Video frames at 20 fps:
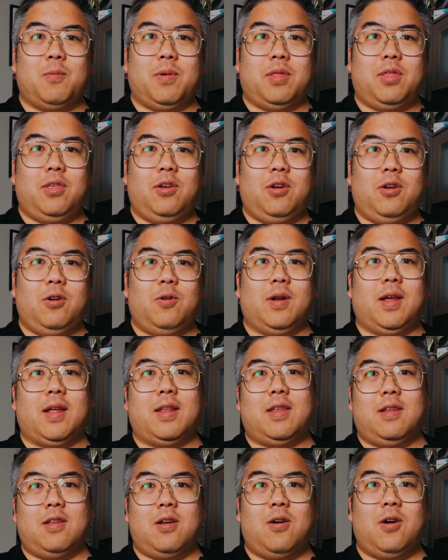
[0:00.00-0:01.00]
with you and
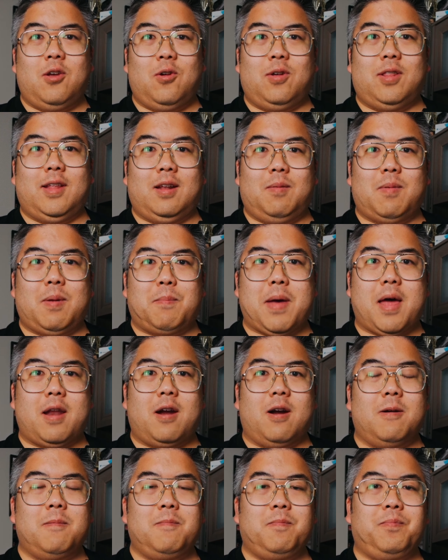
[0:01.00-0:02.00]
get to know you a little bit
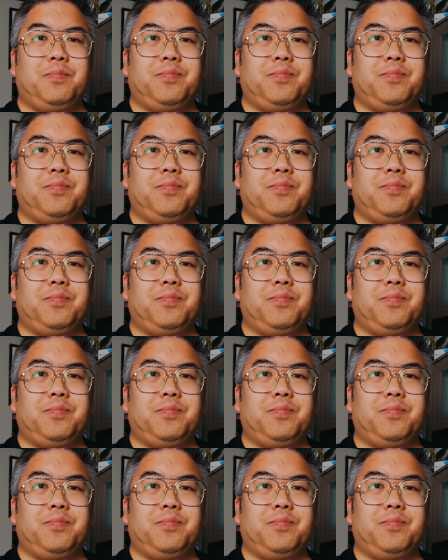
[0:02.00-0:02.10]
better.